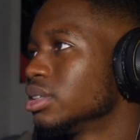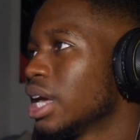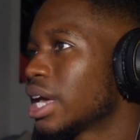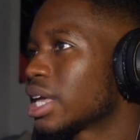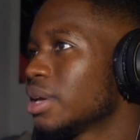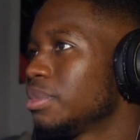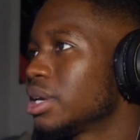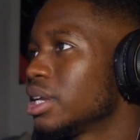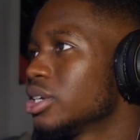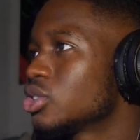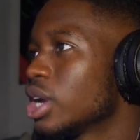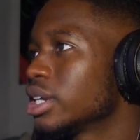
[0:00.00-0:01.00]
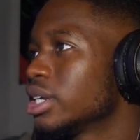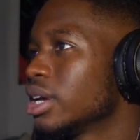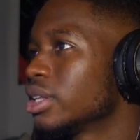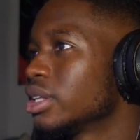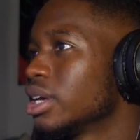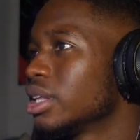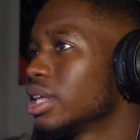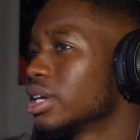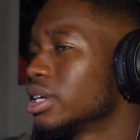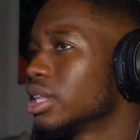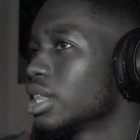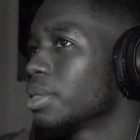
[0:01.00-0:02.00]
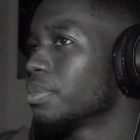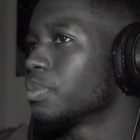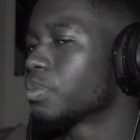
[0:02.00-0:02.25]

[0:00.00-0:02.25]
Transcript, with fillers: I can't be getting distracted out like I